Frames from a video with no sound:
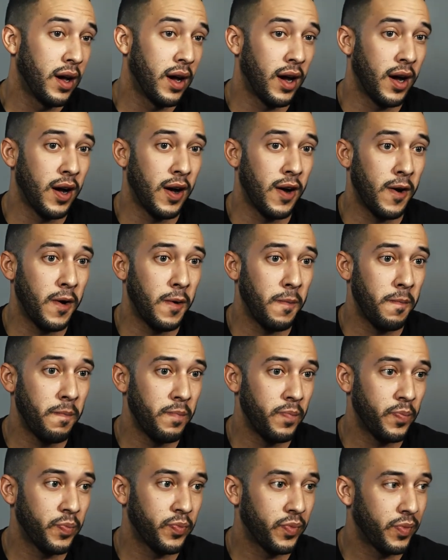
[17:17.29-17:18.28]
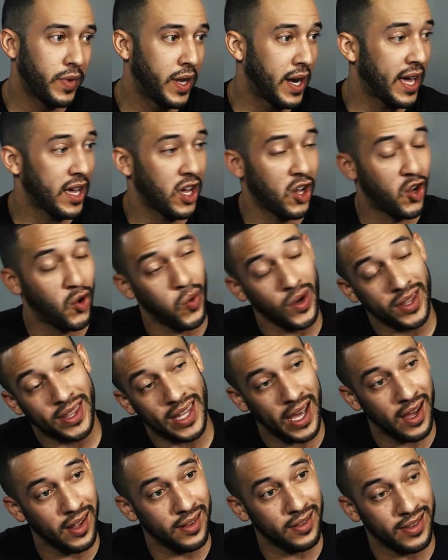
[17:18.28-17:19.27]
um, and I could quit
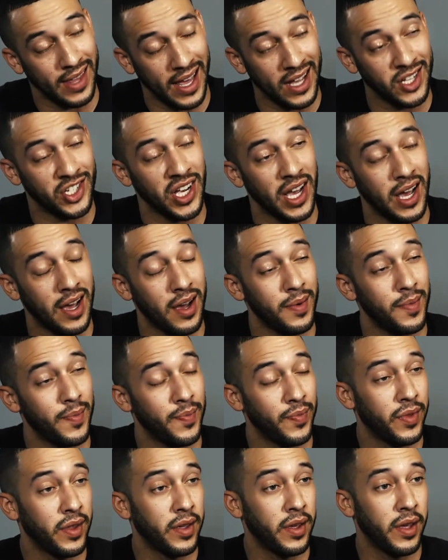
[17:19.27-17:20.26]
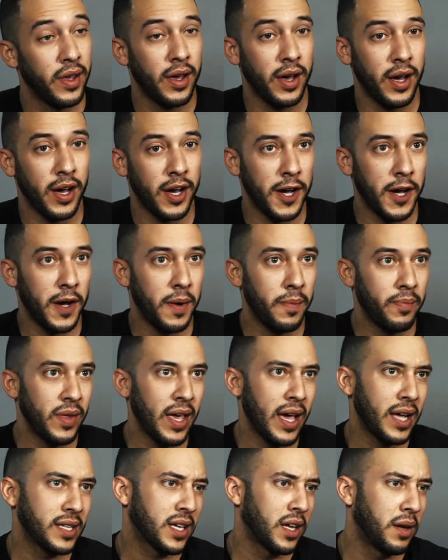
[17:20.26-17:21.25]
that that job, um,
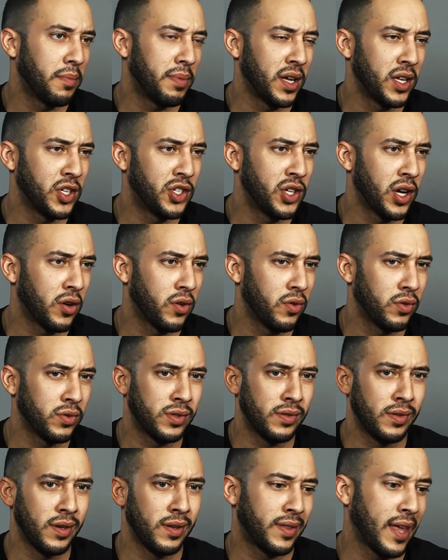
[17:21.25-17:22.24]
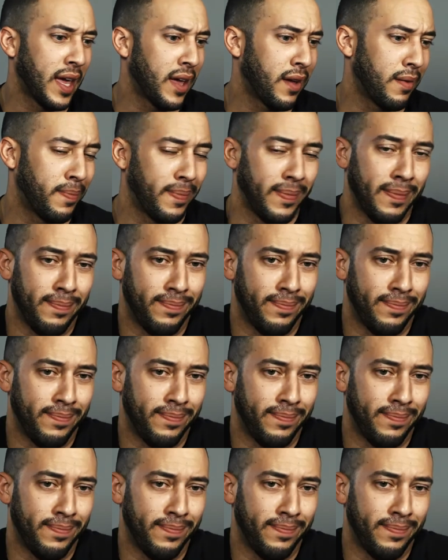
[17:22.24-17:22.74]
yeah, it's gonna be a juggle. They,